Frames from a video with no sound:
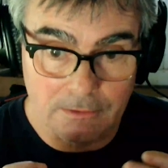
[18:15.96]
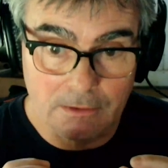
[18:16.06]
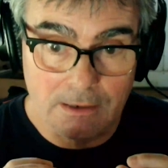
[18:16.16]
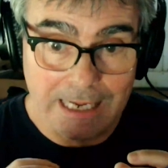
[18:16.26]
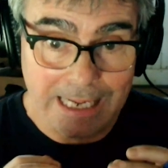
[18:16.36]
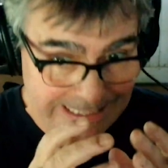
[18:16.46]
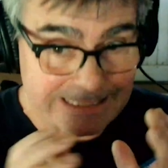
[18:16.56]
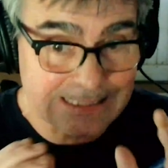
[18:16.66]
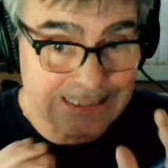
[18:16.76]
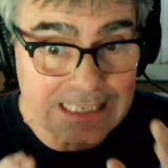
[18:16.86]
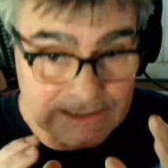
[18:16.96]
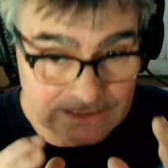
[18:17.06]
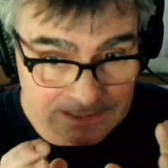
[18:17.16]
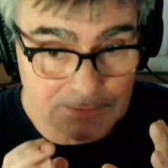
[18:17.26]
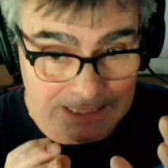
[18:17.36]
and it needs to
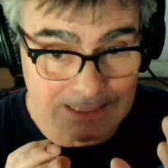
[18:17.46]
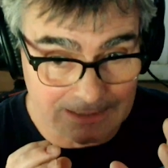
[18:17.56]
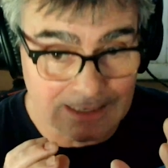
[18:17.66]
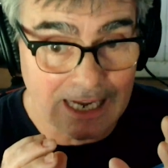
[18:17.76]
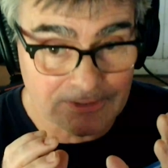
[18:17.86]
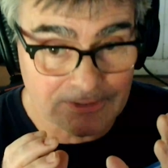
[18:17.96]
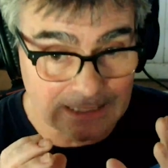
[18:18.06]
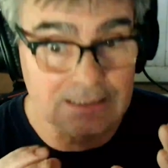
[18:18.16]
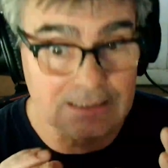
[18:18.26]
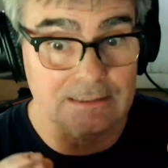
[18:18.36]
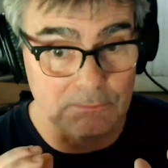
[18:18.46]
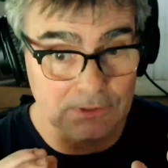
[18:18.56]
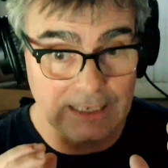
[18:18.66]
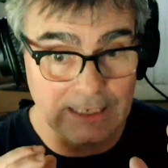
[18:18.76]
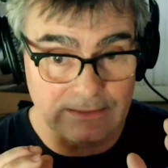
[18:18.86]
be enlivening and
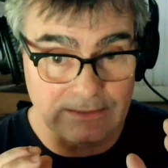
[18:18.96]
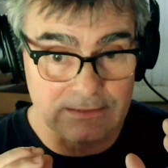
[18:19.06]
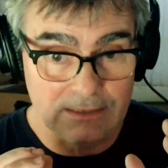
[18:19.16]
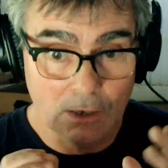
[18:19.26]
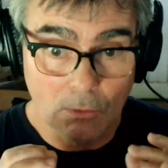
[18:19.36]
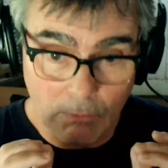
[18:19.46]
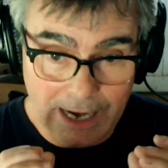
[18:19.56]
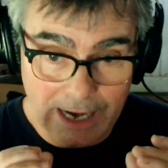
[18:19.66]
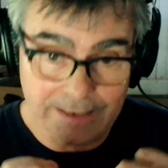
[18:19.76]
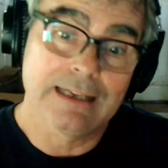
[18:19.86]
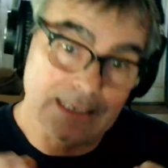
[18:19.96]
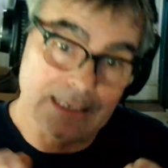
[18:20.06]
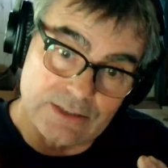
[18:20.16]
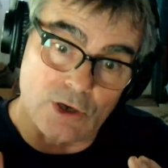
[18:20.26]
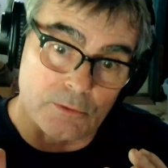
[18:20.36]
complex. Why? He's
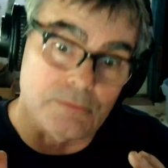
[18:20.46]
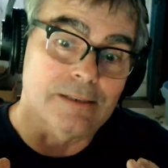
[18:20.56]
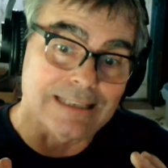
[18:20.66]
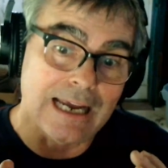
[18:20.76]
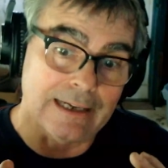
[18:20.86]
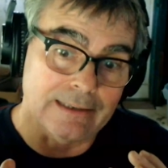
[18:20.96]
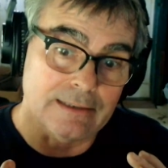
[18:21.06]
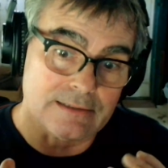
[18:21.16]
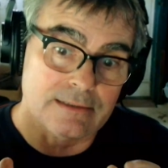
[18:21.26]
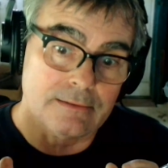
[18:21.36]
our protagonist.